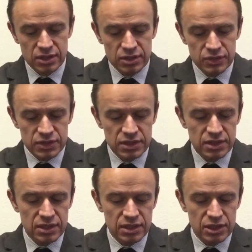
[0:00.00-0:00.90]
You see
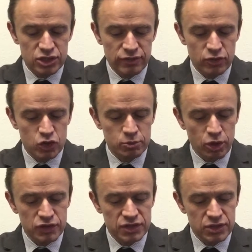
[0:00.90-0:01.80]
each of those
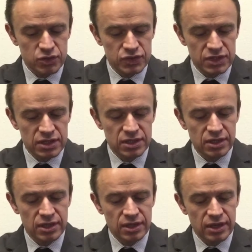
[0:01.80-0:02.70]
parts that you see,
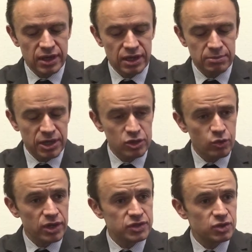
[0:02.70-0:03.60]
and by the
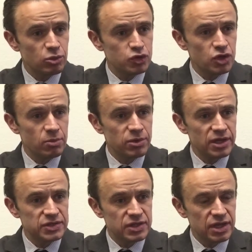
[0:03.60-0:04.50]
way, it's the most
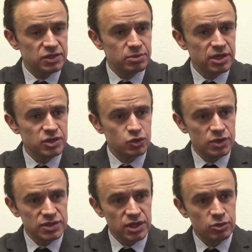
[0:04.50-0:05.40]
complex case made in
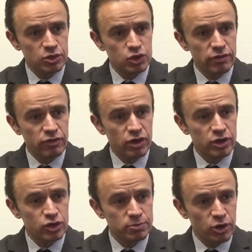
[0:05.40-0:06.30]
Switzerland, with over
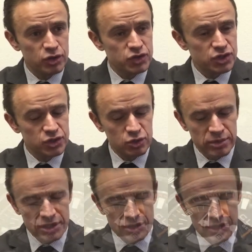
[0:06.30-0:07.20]
100 parts just to make the